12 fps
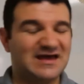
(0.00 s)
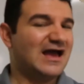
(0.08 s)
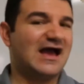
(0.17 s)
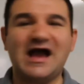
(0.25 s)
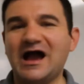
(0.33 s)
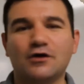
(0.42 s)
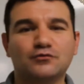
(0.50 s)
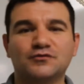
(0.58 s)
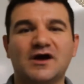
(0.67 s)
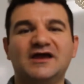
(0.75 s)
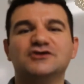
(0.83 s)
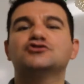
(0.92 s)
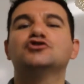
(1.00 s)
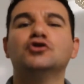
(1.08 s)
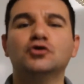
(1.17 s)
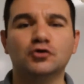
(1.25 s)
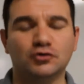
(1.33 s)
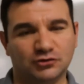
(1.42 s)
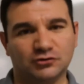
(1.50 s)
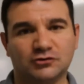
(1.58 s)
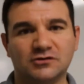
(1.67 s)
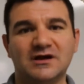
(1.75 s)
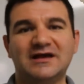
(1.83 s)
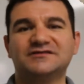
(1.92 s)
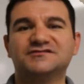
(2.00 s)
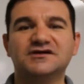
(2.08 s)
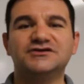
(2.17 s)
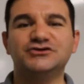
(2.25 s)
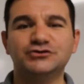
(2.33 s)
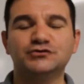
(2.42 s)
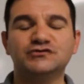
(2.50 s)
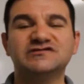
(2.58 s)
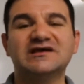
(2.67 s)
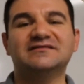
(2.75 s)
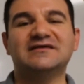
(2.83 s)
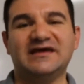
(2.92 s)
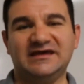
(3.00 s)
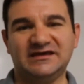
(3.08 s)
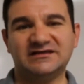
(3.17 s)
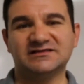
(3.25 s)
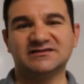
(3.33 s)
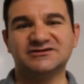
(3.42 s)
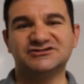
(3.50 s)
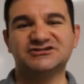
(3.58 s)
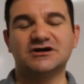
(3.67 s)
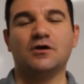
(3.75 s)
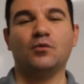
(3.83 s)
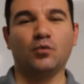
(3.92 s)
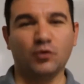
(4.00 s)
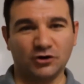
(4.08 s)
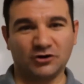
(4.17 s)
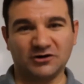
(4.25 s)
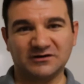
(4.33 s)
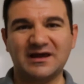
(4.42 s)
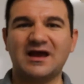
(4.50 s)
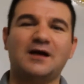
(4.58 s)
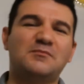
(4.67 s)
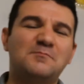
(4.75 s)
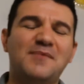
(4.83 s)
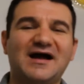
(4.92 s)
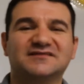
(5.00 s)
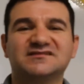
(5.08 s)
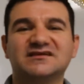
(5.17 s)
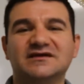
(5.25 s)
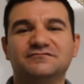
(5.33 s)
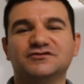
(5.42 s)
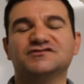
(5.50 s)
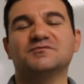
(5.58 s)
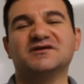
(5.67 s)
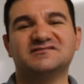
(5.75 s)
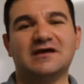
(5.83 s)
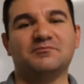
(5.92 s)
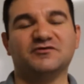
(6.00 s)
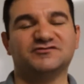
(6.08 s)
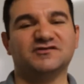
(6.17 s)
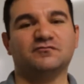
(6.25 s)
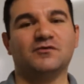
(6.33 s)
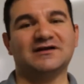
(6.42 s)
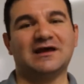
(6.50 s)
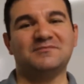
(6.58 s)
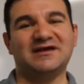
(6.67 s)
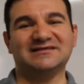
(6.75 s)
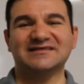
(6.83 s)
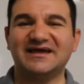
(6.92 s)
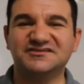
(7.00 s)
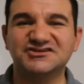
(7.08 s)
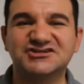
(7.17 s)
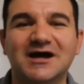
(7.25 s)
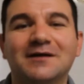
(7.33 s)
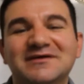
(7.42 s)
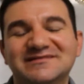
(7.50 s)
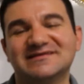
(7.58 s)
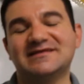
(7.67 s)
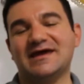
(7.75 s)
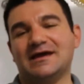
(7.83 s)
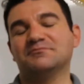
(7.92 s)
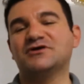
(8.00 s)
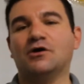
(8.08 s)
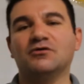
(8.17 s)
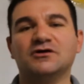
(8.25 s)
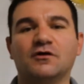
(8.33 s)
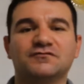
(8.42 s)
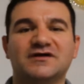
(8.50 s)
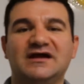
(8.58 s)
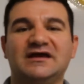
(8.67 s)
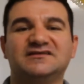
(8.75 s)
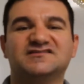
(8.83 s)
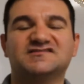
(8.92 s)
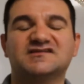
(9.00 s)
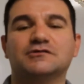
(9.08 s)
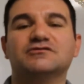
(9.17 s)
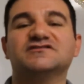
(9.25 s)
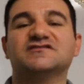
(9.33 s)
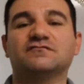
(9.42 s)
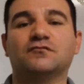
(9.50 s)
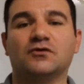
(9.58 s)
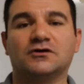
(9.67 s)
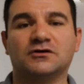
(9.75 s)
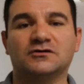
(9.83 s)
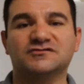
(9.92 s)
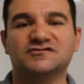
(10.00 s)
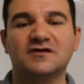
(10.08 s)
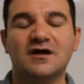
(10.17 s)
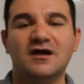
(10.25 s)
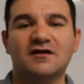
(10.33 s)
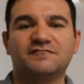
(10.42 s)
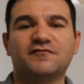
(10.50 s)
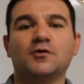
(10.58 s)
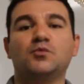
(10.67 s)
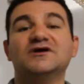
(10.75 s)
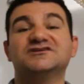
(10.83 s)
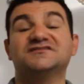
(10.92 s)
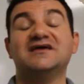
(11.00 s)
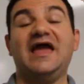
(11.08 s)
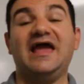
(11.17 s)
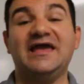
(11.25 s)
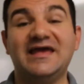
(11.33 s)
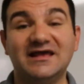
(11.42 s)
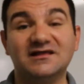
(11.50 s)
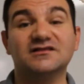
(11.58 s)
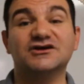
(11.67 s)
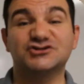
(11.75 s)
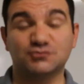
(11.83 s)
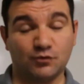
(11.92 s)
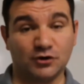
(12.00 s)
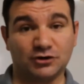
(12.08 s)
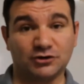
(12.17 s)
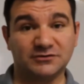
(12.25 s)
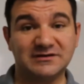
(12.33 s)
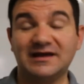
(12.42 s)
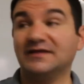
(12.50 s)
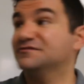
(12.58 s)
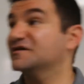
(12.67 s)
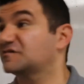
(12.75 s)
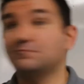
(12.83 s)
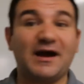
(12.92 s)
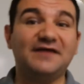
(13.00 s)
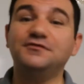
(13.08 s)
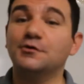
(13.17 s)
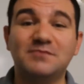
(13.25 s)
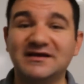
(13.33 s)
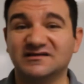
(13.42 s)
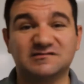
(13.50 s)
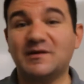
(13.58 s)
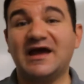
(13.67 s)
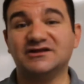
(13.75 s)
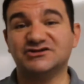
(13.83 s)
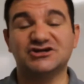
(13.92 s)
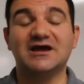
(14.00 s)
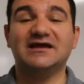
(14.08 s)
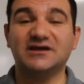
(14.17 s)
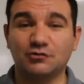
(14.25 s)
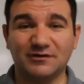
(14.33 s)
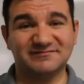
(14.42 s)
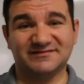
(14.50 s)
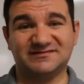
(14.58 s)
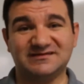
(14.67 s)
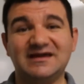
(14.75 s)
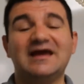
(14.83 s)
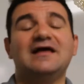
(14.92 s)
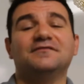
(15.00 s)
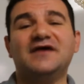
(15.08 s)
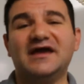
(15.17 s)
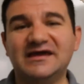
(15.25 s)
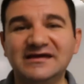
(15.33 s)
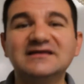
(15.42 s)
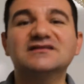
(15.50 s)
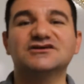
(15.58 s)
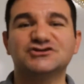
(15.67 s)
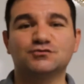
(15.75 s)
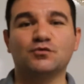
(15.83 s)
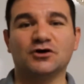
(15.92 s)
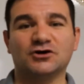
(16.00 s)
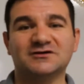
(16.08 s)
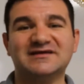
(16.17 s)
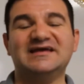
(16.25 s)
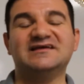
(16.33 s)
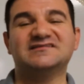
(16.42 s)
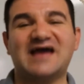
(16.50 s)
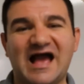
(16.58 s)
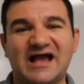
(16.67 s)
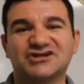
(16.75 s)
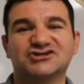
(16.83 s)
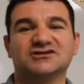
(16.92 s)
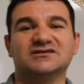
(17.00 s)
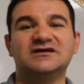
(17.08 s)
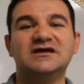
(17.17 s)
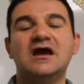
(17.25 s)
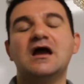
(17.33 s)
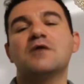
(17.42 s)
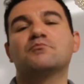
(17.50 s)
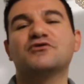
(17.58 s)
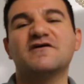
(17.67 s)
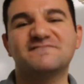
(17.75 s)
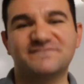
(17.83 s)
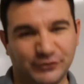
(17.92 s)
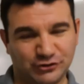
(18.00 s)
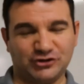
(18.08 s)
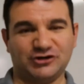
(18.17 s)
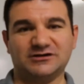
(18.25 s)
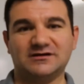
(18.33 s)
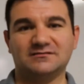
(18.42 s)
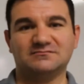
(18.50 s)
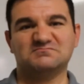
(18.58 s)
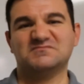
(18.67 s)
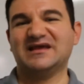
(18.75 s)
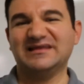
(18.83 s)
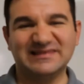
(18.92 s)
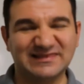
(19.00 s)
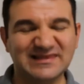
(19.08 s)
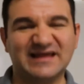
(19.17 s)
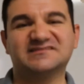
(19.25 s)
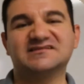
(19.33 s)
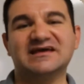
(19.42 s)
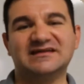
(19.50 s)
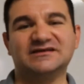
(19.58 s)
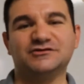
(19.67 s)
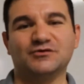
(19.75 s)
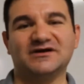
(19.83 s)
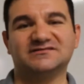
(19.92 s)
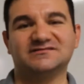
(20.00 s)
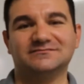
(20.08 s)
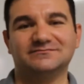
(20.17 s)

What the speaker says: outright cooler to use the English word. I'm about to give you some examples of what I mean. Ladies and gentlemen, today I'm going over a series of words for which the English word, despite there being a Spanish equivalency, the English word is actually preferred. Let's get into it.